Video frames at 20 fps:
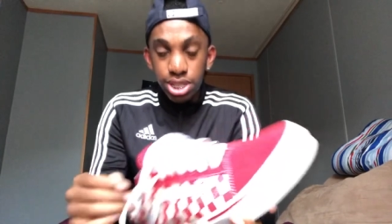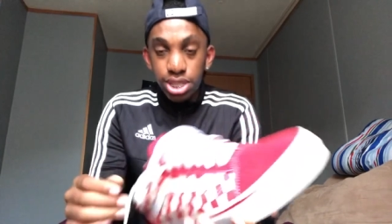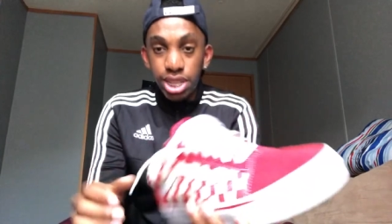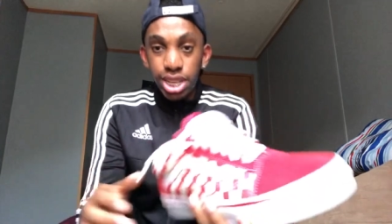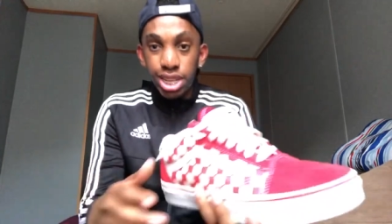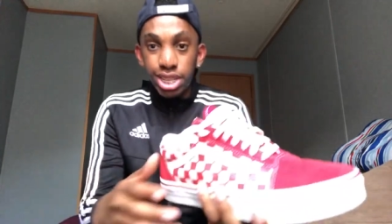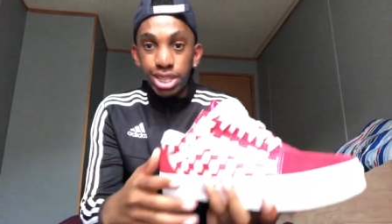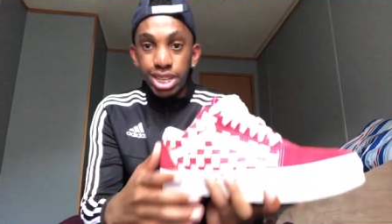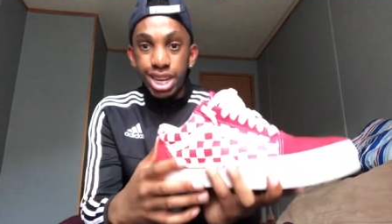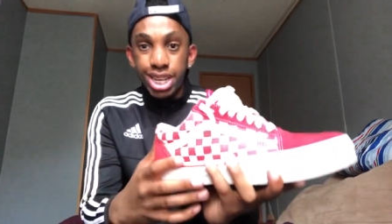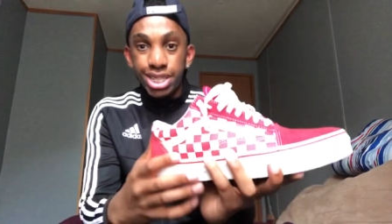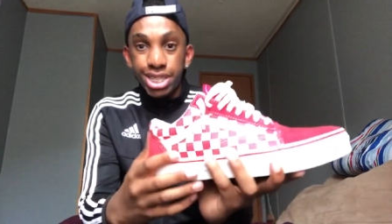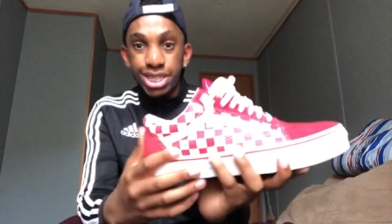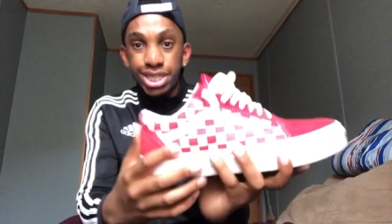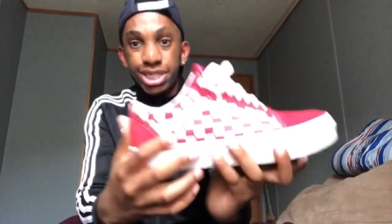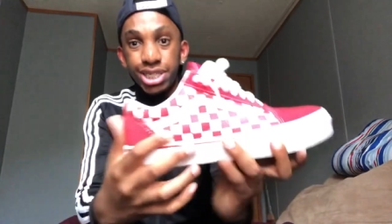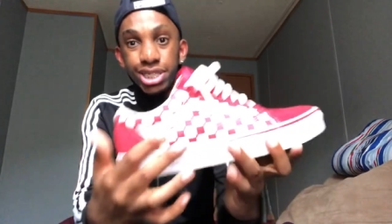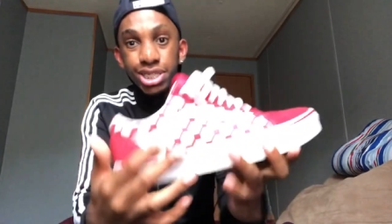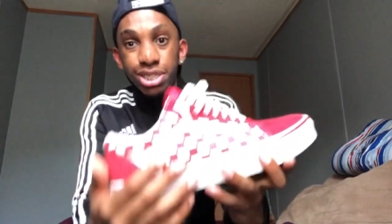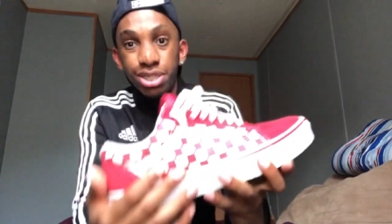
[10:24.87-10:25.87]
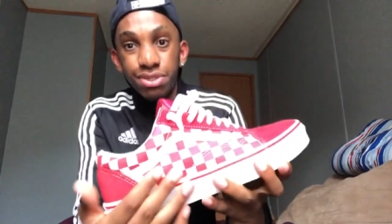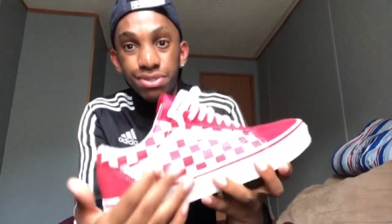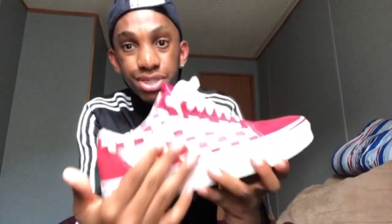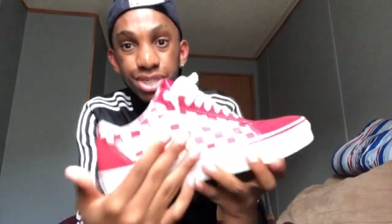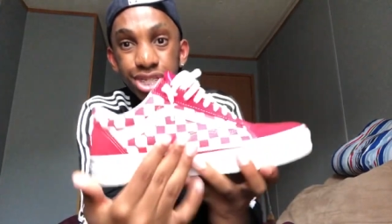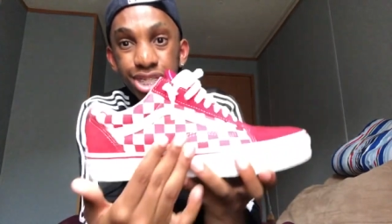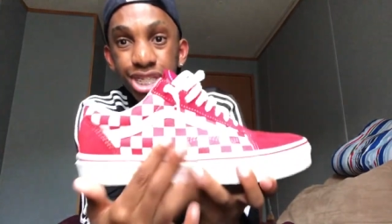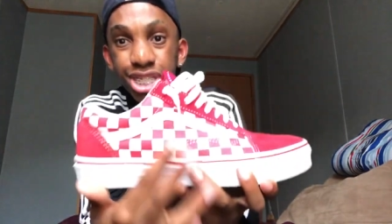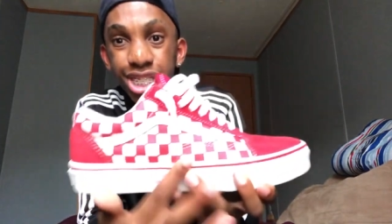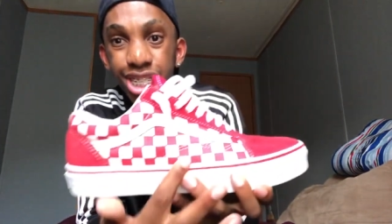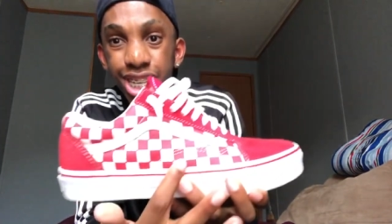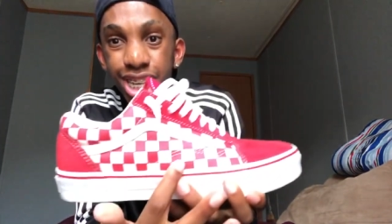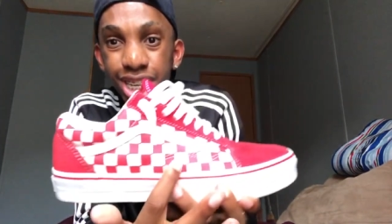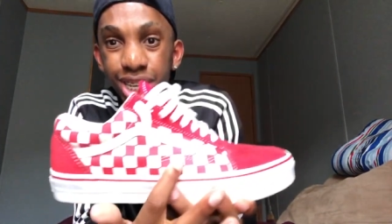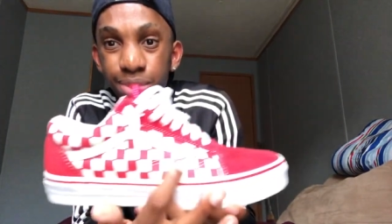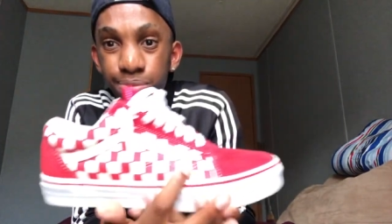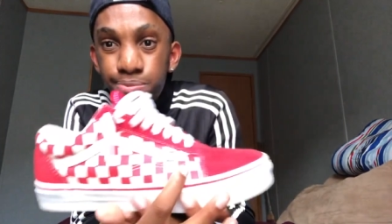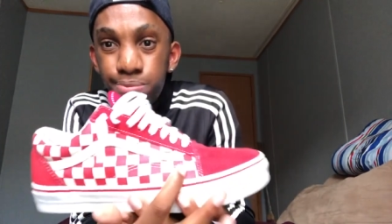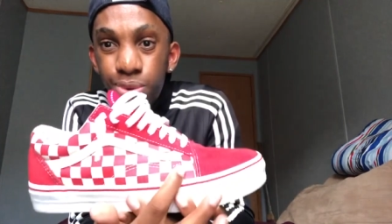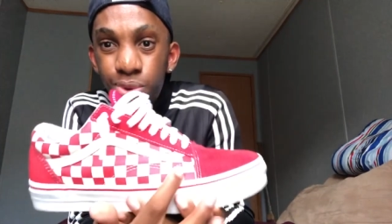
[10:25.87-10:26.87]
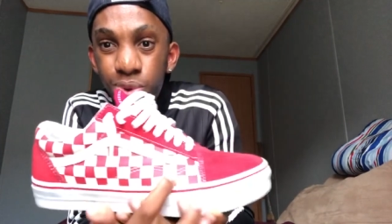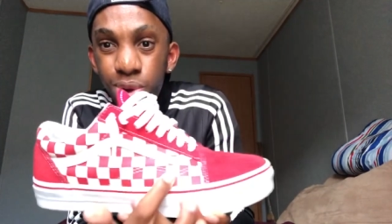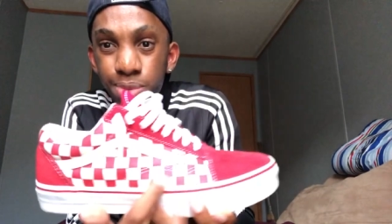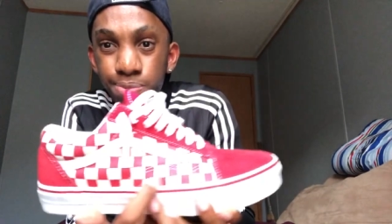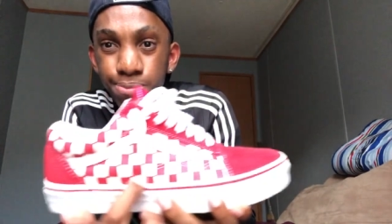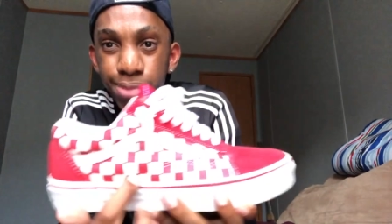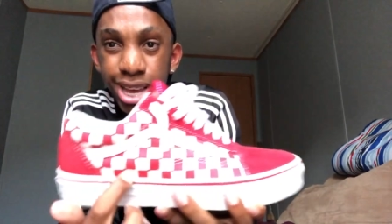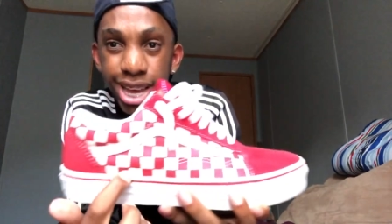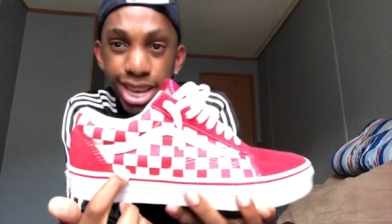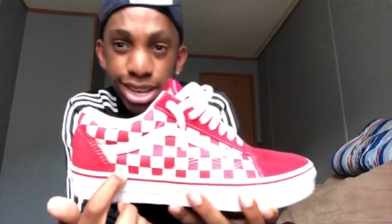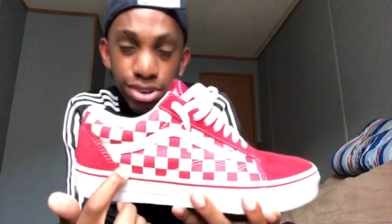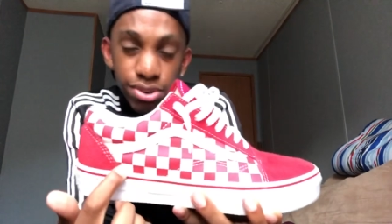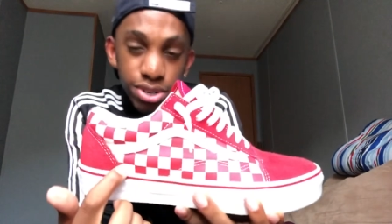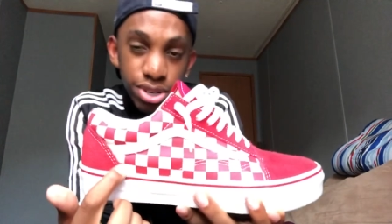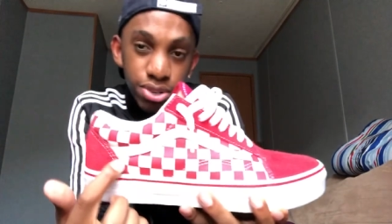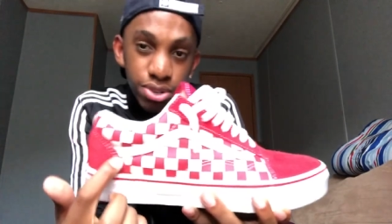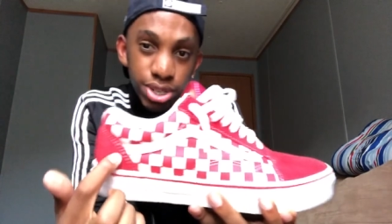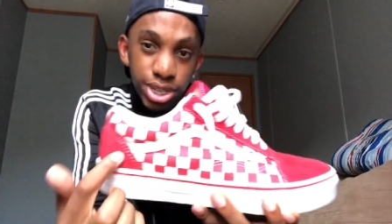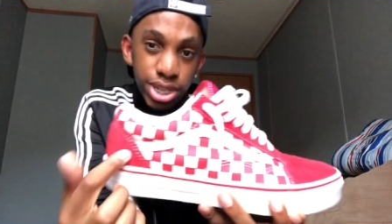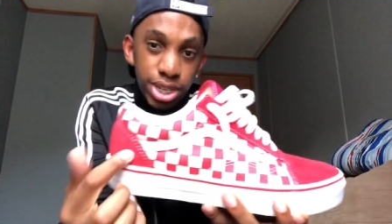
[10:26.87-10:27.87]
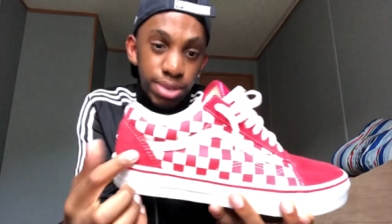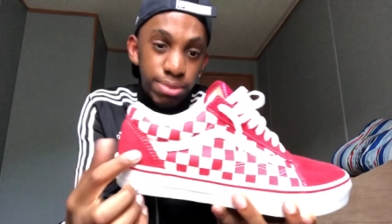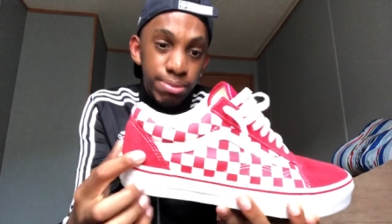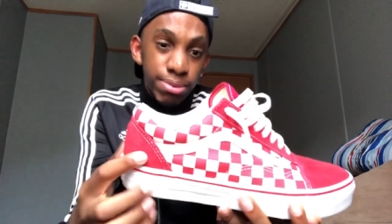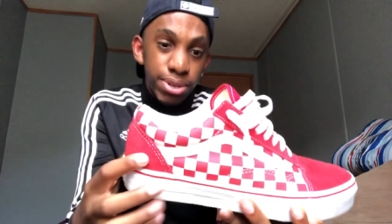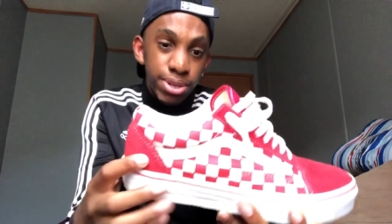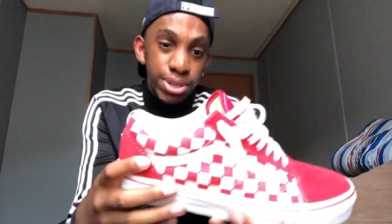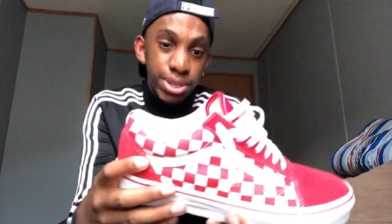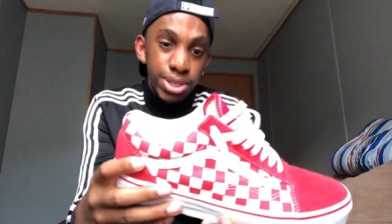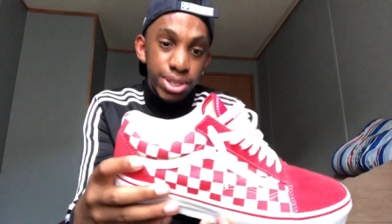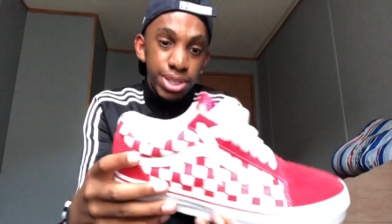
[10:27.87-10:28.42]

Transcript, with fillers: Like, I just love the checkerboard pattern on there, bro.